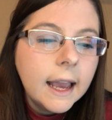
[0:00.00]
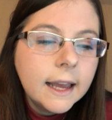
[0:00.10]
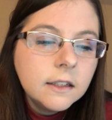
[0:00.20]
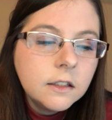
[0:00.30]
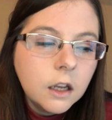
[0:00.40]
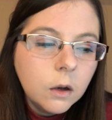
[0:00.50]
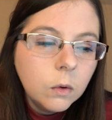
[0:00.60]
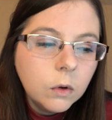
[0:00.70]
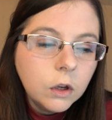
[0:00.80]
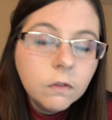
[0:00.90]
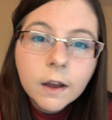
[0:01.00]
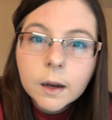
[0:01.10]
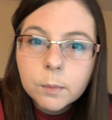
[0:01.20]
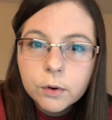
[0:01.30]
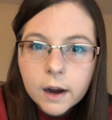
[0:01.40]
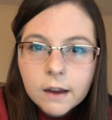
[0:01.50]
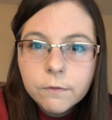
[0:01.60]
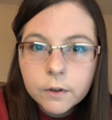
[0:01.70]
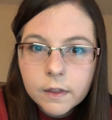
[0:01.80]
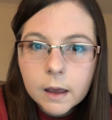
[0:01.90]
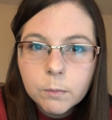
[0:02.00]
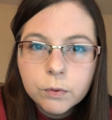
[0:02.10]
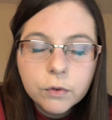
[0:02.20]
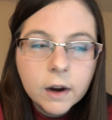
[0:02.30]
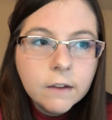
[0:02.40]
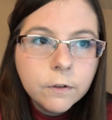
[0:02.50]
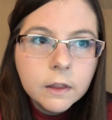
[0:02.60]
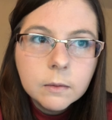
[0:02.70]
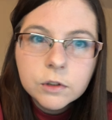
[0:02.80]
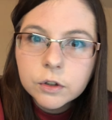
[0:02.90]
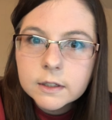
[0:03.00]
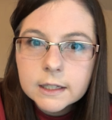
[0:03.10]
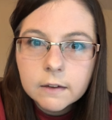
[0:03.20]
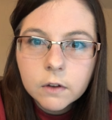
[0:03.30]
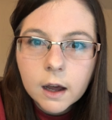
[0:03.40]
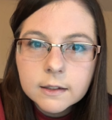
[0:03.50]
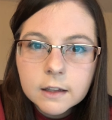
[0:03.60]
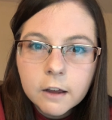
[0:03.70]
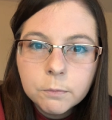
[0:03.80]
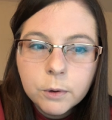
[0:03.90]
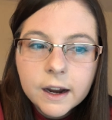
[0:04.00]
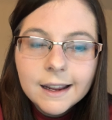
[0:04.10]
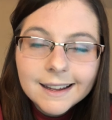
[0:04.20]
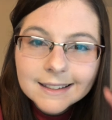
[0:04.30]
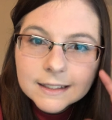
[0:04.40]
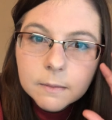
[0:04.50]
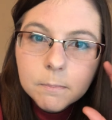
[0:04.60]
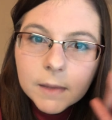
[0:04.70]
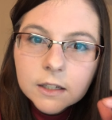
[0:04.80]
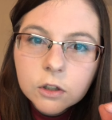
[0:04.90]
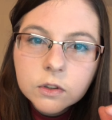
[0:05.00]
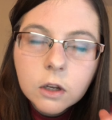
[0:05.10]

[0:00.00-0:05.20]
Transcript: And so you've got to pray for them. Pray for them to receive God's love. Pray against the mental.